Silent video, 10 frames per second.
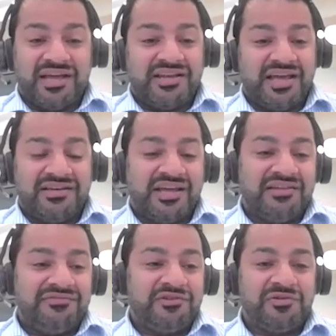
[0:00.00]
And
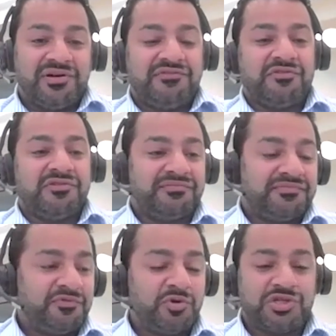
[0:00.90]
if you're
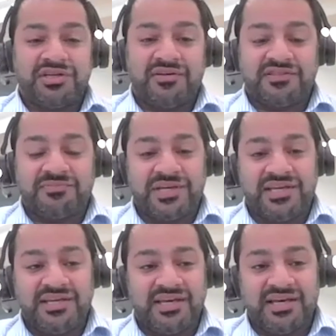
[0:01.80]
fortunate enough to
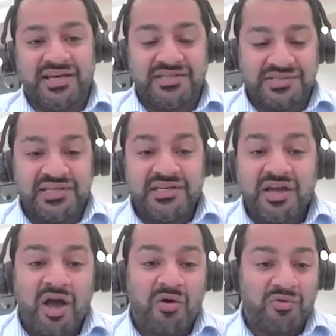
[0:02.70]
be a
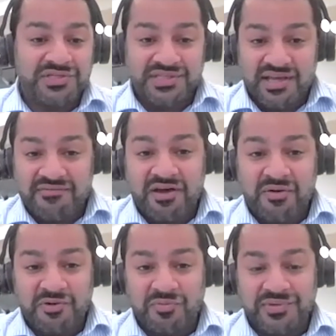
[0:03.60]
CEO or a
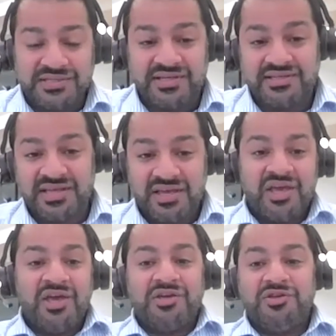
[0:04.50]
CFO in your business,
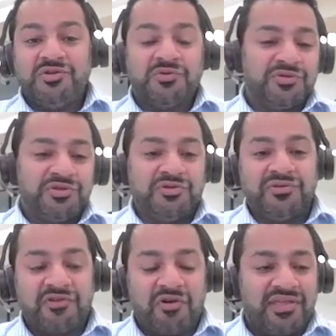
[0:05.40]
you'll
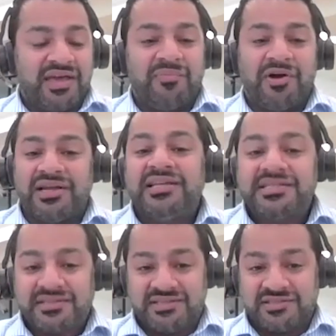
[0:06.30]
have got there by
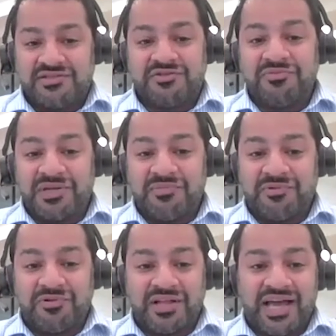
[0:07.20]
listening to
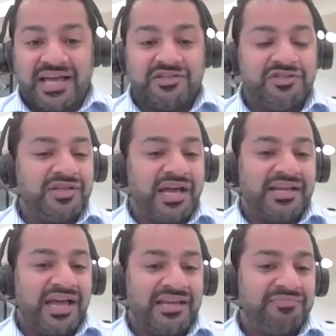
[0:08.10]
people
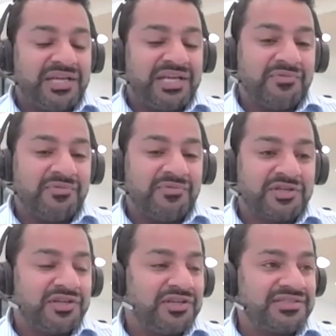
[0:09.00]
and being able
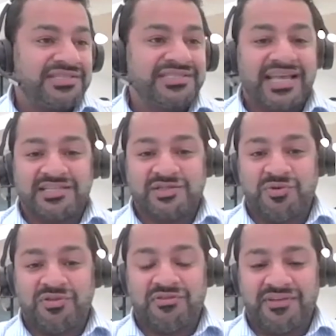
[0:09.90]
to sense
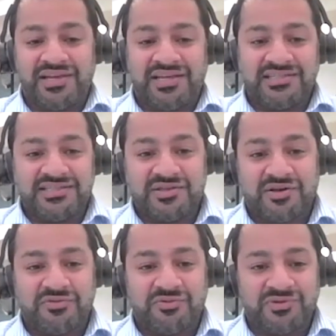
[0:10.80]
what the feeling is
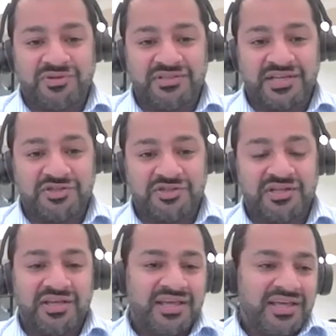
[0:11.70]
inside your organization.
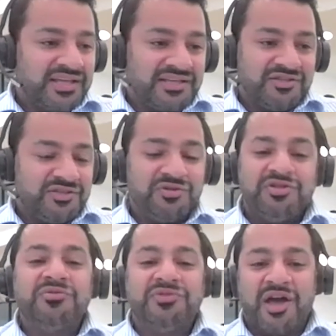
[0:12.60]

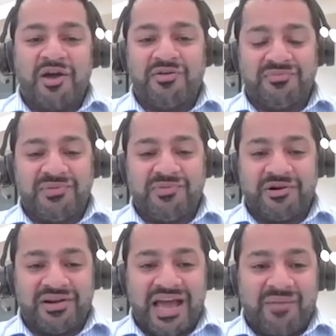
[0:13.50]
You'll know that people
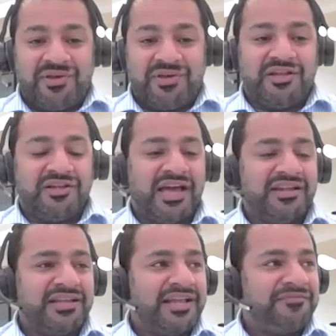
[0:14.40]
are unhappy,
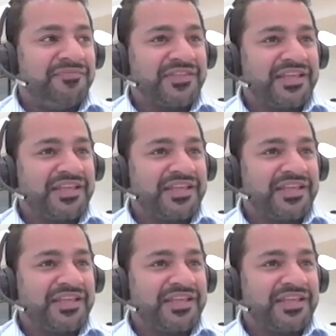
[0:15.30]
and